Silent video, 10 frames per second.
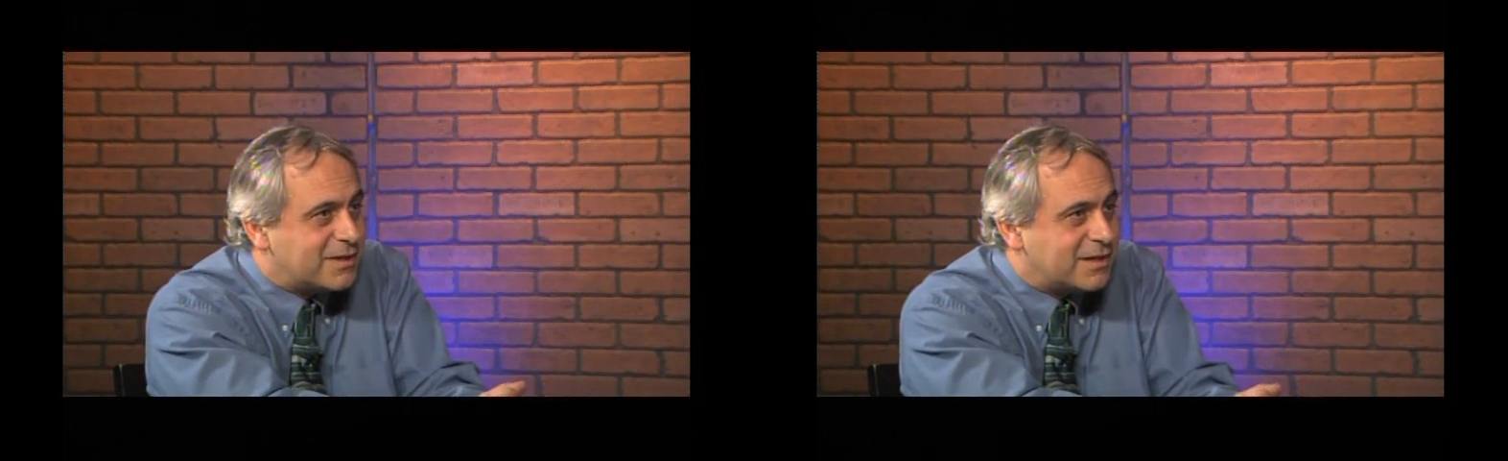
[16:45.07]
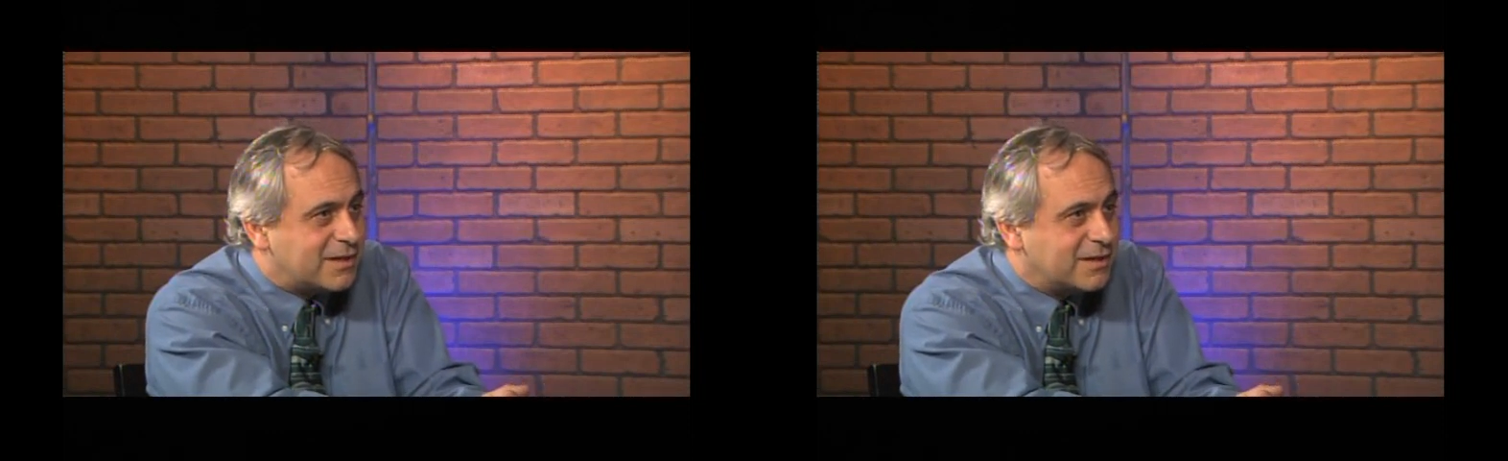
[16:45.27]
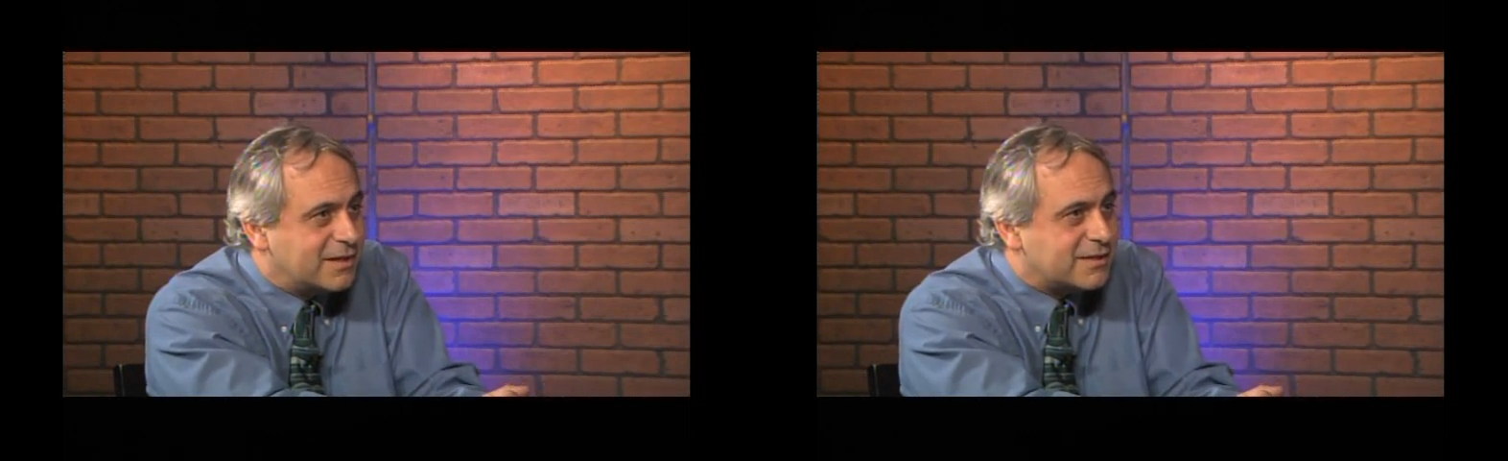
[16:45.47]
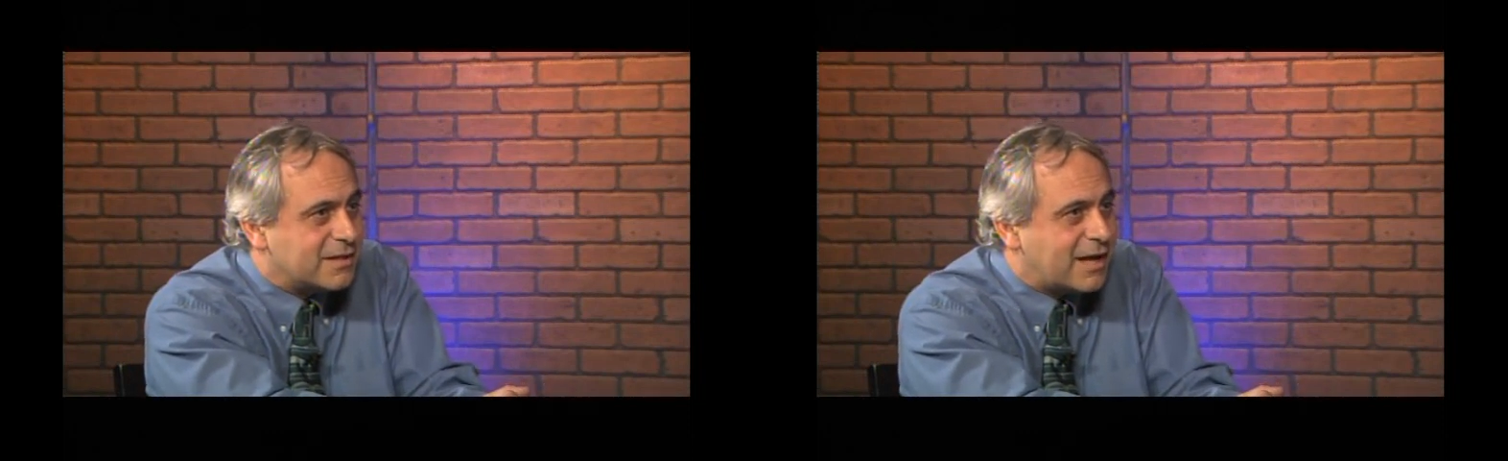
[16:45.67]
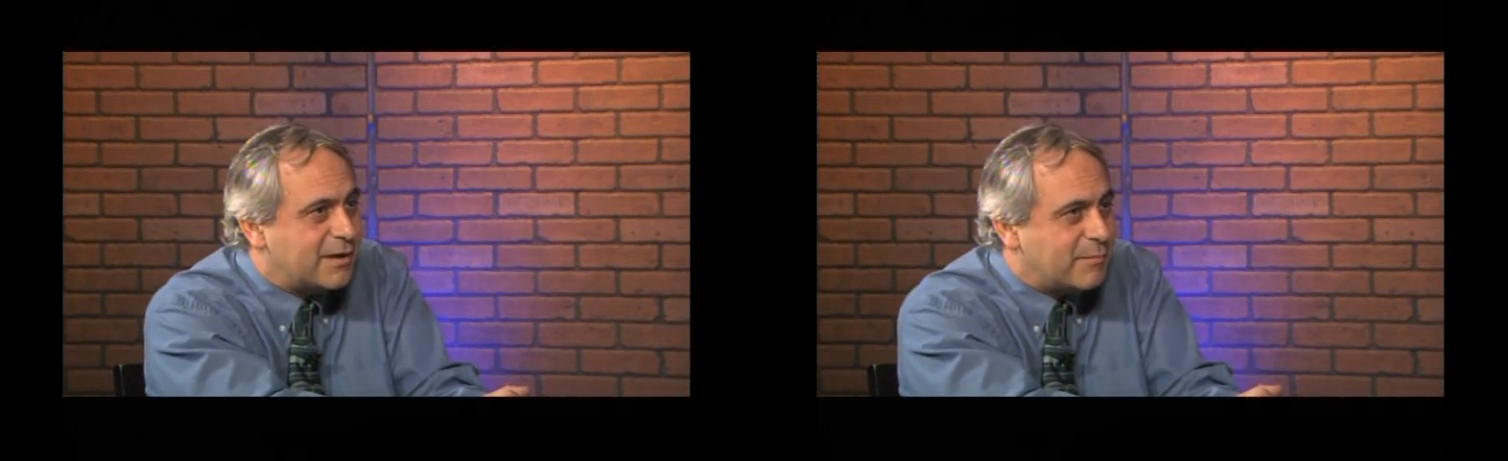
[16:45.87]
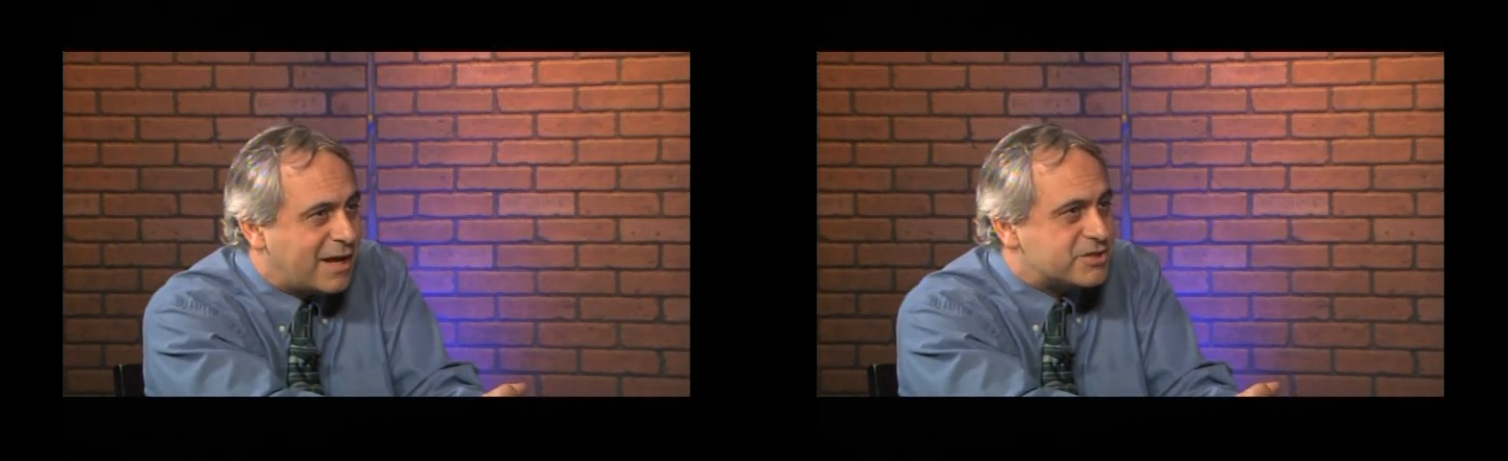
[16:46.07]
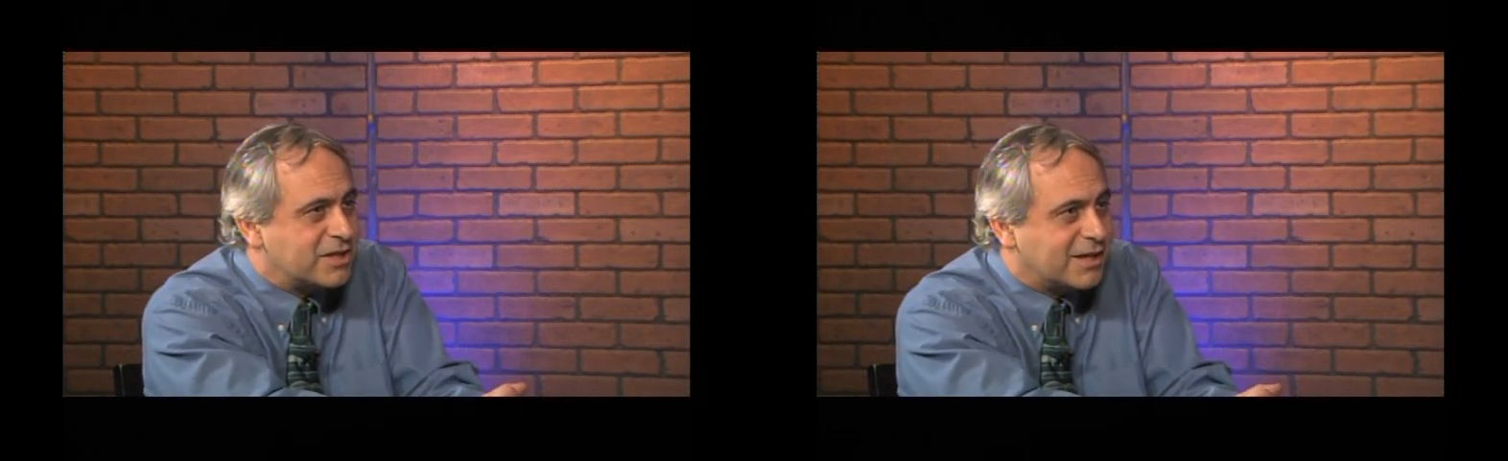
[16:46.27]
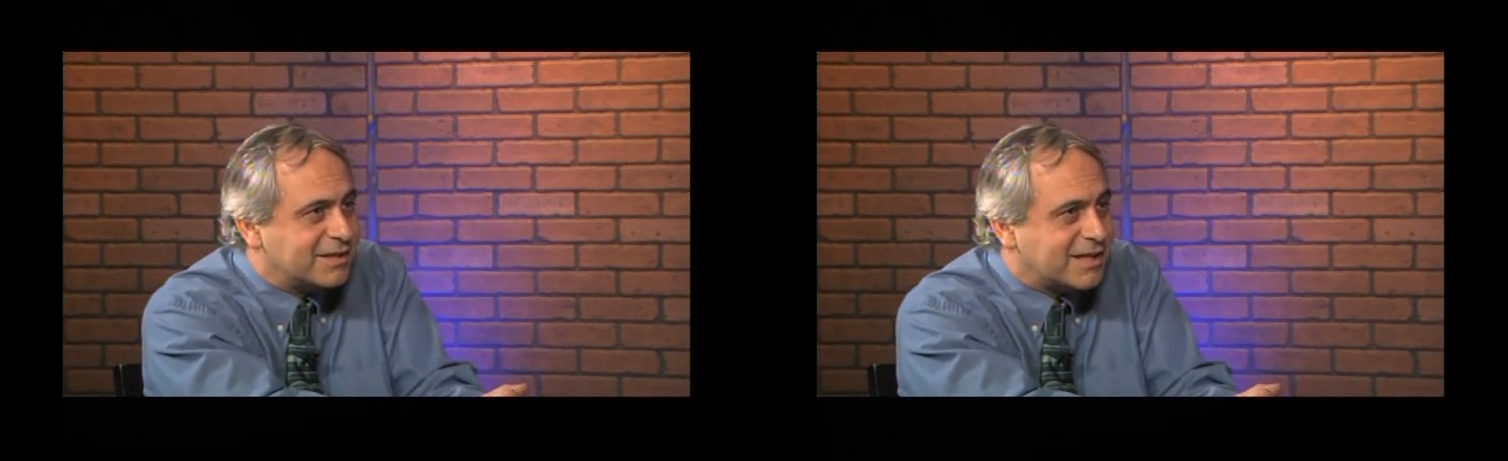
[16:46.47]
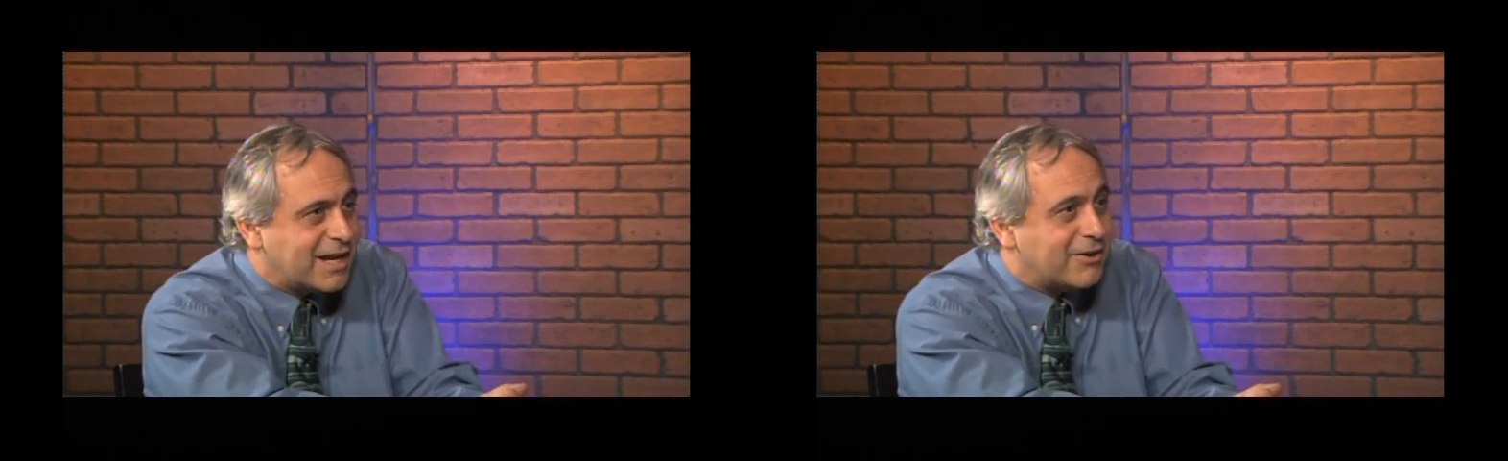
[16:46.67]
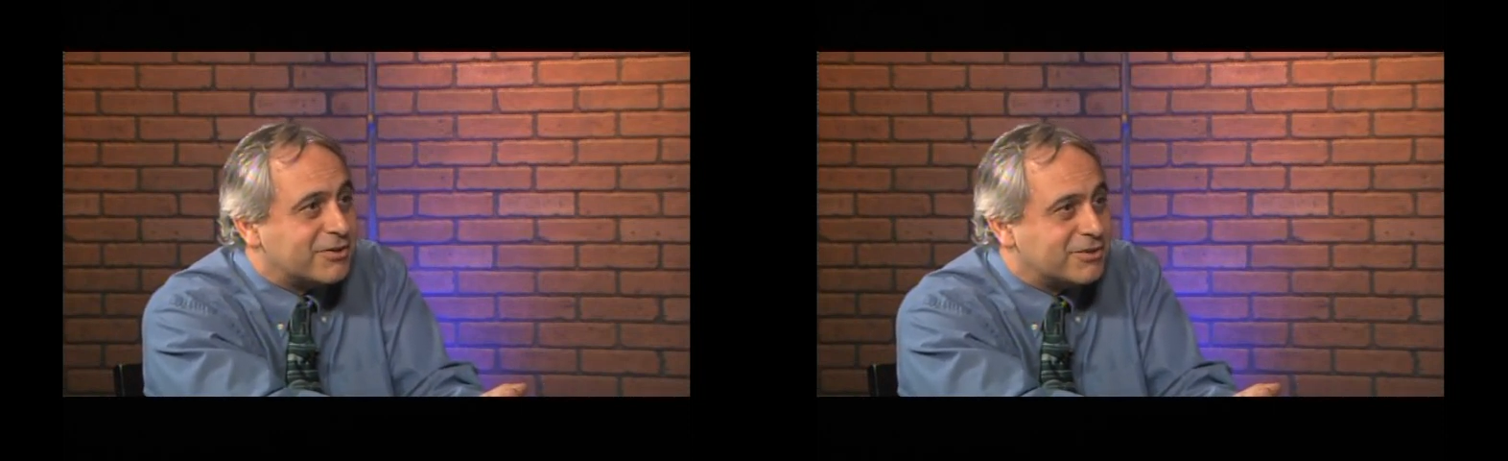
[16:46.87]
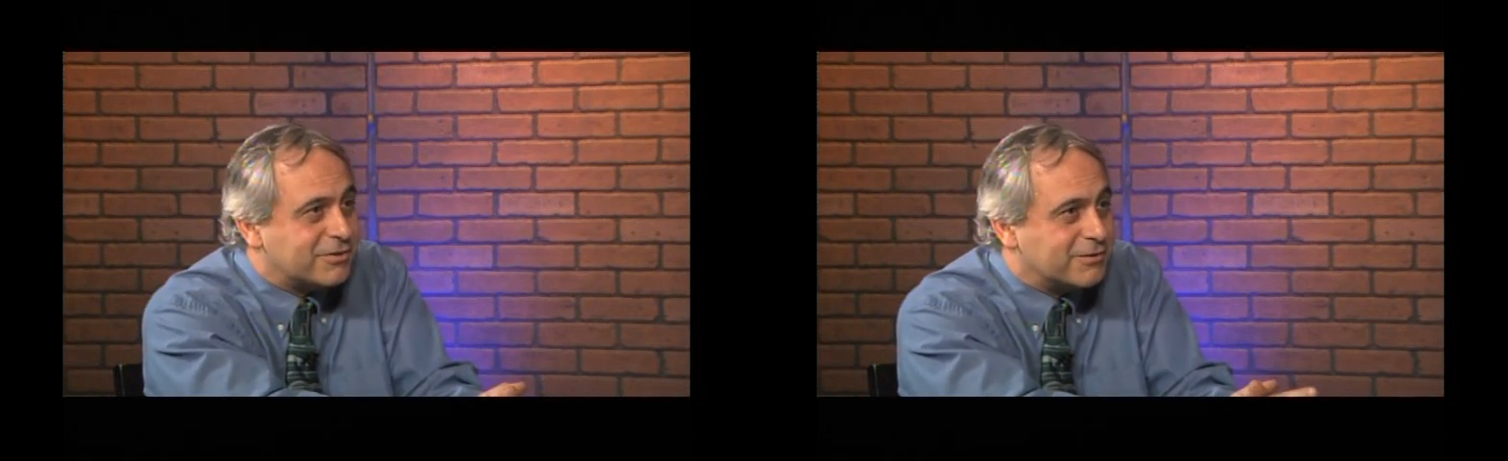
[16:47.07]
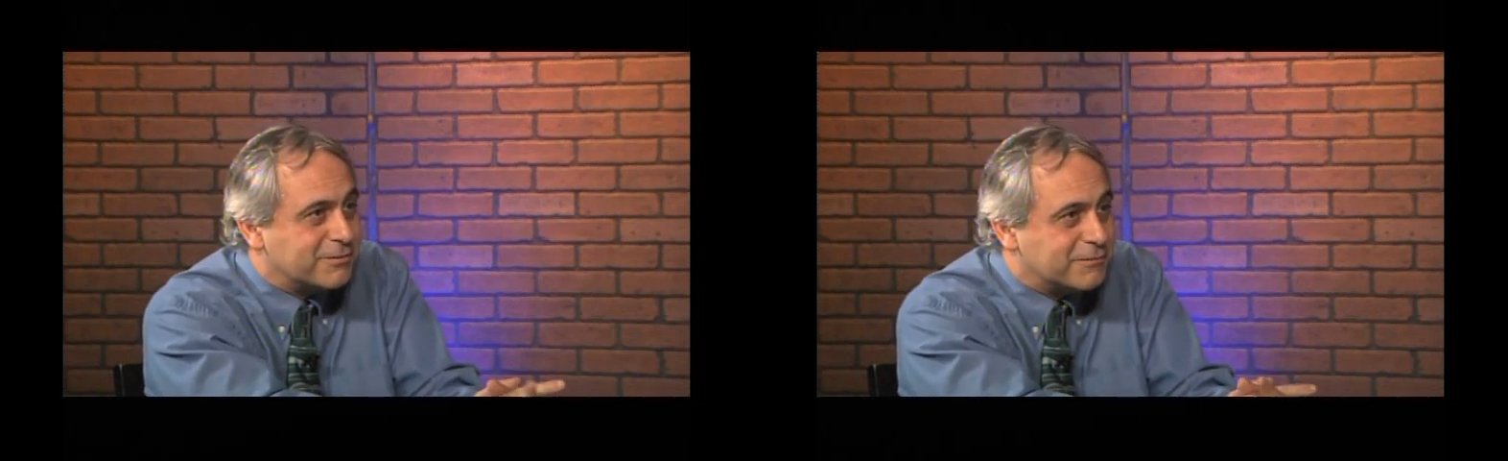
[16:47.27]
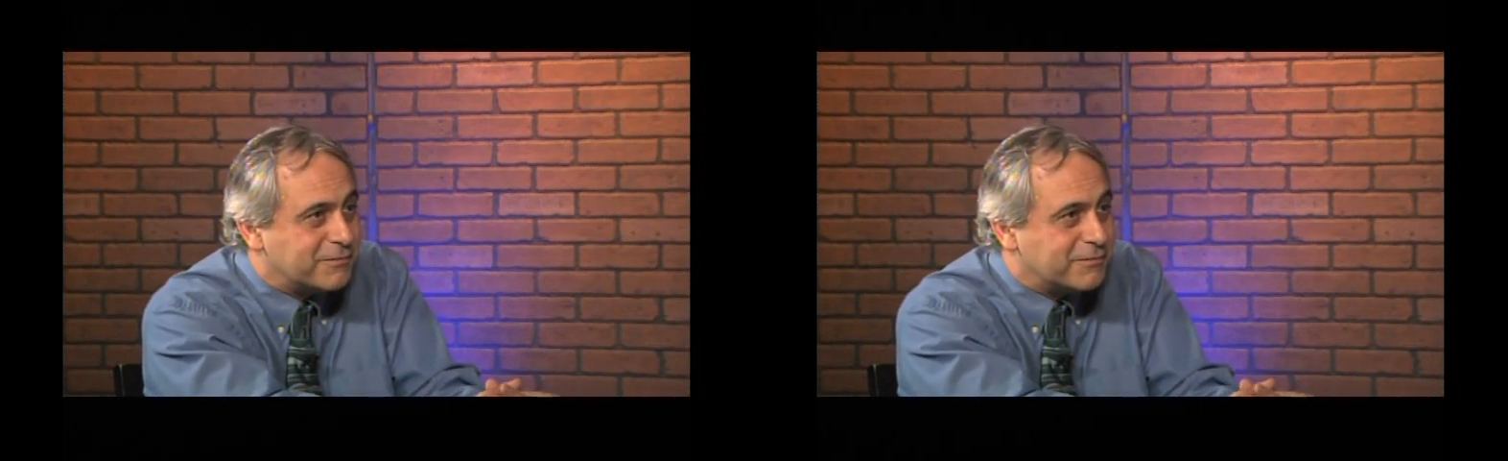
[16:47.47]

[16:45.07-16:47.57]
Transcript: that and matching like the character of?